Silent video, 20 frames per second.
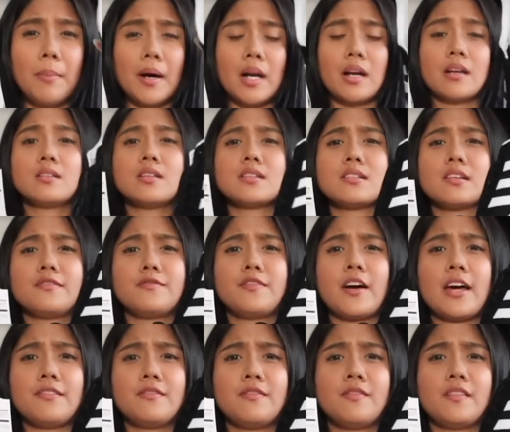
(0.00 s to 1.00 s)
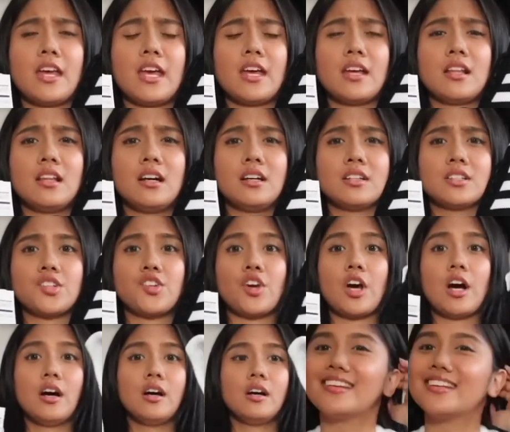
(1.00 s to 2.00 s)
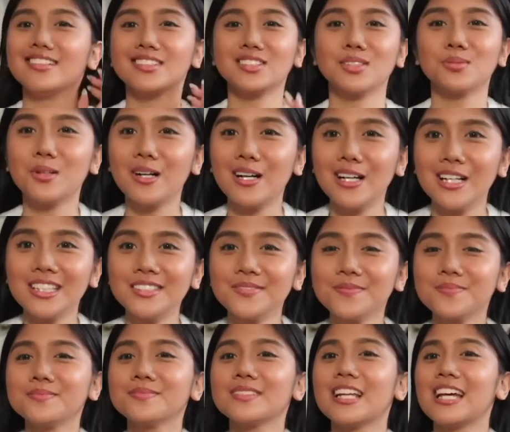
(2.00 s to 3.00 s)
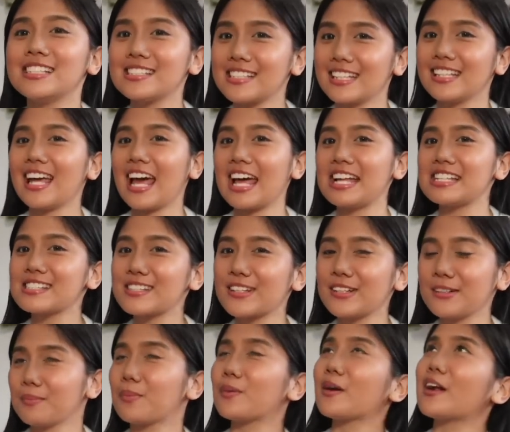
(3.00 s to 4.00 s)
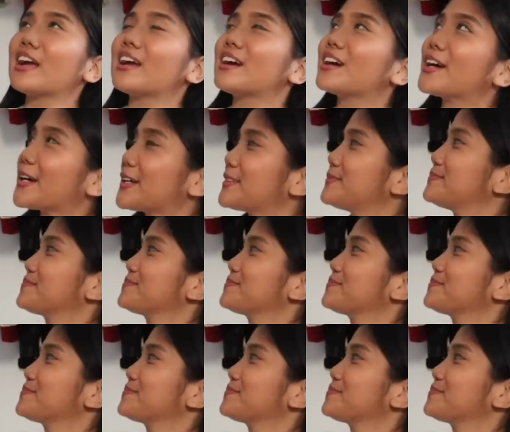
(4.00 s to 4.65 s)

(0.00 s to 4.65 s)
Parang nasa five K lang siya. This one is an answered prayer.